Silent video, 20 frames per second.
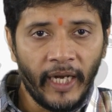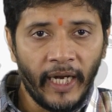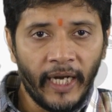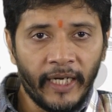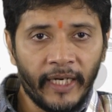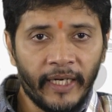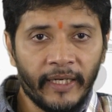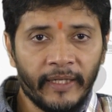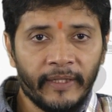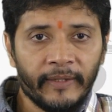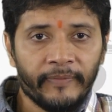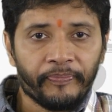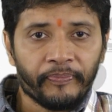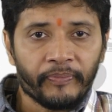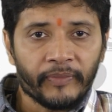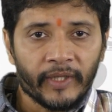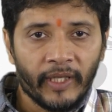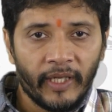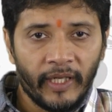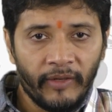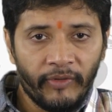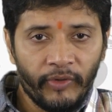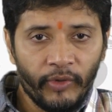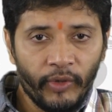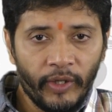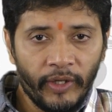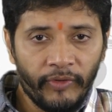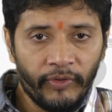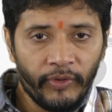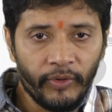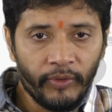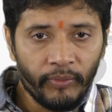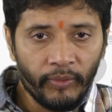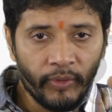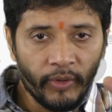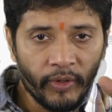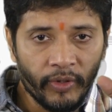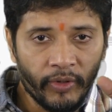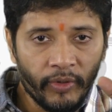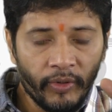And if you
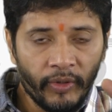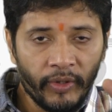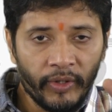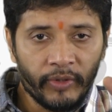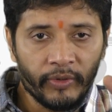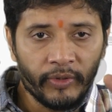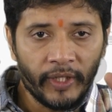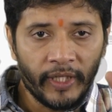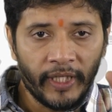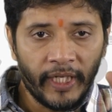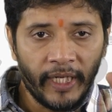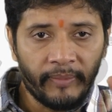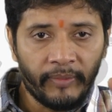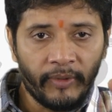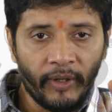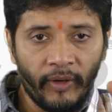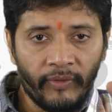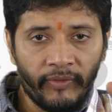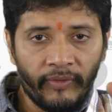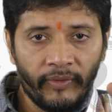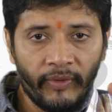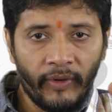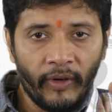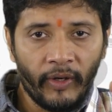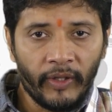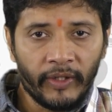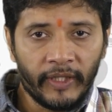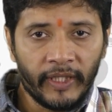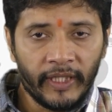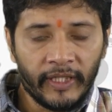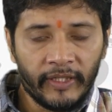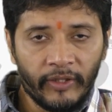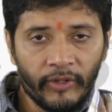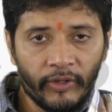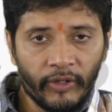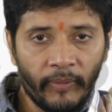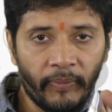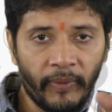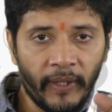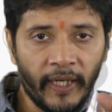more go into the depth of all these
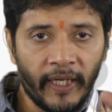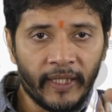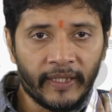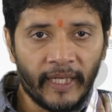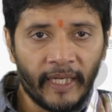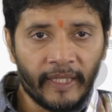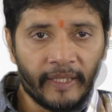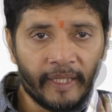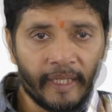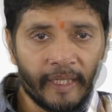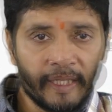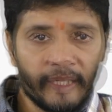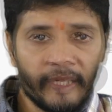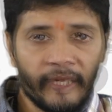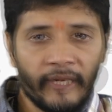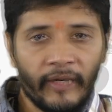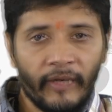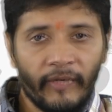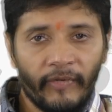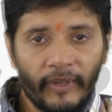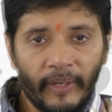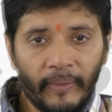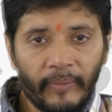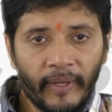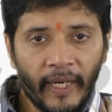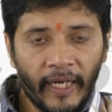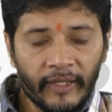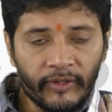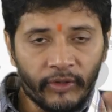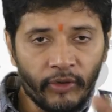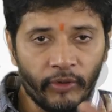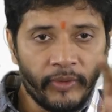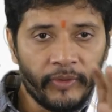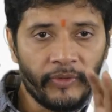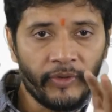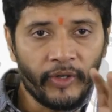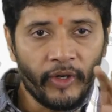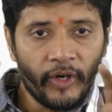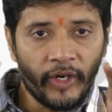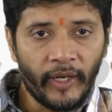the players, I think flipped classroom, if
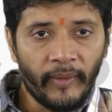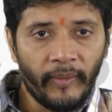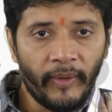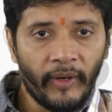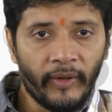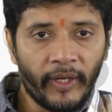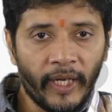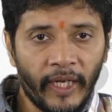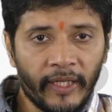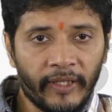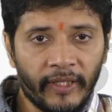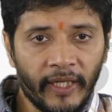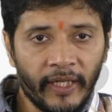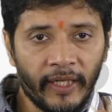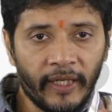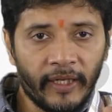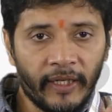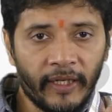you talk about, I think